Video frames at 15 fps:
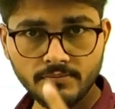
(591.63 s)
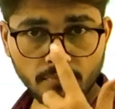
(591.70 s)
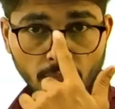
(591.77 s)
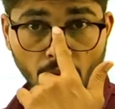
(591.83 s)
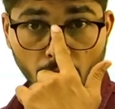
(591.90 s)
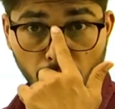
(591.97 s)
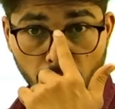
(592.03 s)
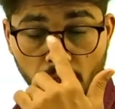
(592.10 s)

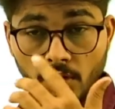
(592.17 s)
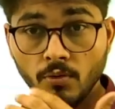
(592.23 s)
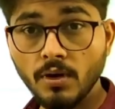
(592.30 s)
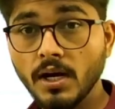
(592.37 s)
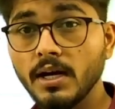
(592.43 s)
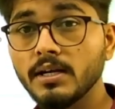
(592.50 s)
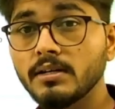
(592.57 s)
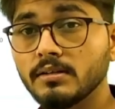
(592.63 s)
but you
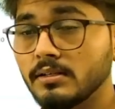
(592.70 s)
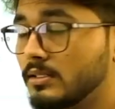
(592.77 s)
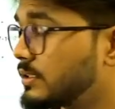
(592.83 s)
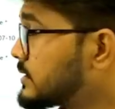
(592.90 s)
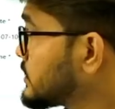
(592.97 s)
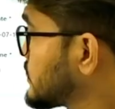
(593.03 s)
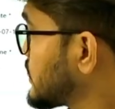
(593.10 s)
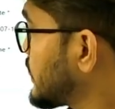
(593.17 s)
can't
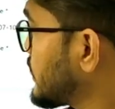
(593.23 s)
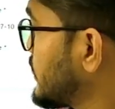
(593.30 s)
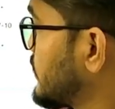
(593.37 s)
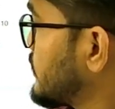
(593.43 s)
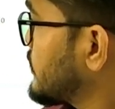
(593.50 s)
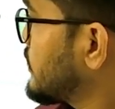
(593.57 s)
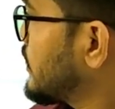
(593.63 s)
set it if